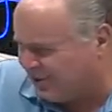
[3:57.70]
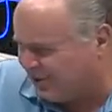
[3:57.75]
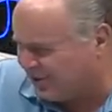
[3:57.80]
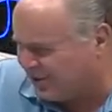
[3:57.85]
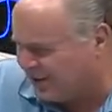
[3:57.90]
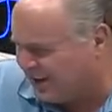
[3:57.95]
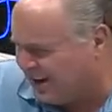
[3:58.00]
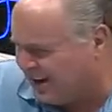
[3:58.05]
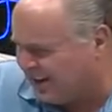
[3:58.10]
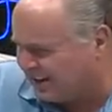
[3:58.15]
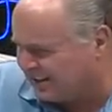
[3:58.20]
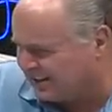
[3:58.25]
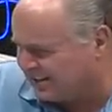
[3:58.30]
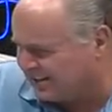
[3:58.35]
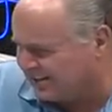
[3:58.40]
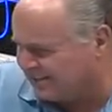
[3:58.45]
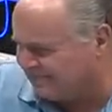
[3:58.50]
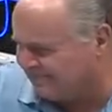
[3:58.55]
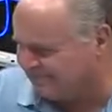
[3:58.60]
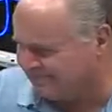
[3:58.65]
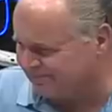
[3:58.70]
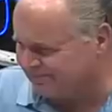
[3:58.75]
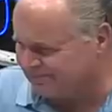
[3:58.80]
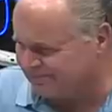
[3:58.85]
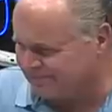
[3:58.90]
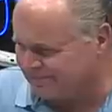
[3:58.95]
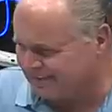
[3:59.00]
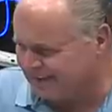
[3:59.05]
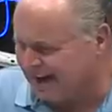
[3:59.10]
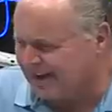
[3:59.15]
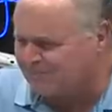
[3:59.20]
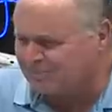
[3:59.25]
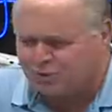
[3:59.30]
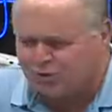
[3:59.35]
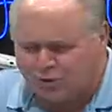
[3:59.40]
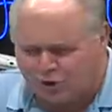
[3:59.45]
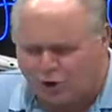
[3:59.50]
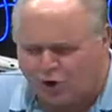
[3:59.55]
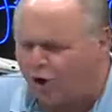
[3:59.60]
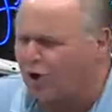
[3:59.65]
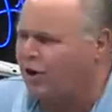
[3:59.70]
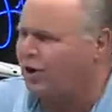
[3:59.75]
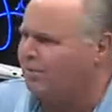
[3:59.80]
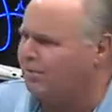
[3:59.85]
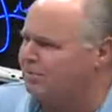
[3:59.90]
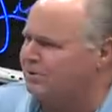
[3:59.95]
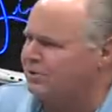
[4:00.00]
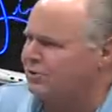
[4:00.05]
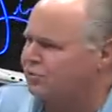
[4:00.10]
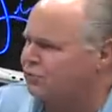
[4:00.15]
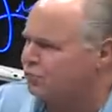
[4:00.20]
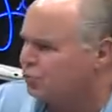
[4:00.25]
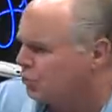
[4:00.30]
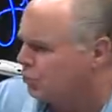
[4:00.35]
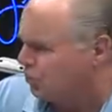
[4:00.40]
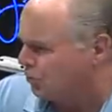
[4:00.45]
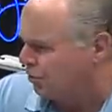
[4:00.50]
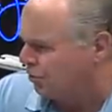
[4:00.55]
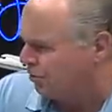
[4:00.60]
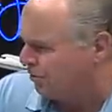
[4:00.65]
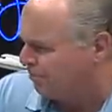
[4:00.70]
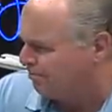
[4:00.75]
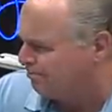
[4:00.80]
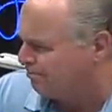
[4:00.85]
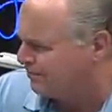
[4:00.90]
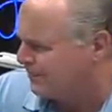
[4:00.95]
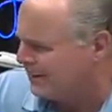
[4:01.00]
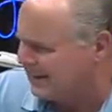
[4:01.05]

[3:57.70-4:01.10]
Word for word: or not. I'm too caught up in the truth.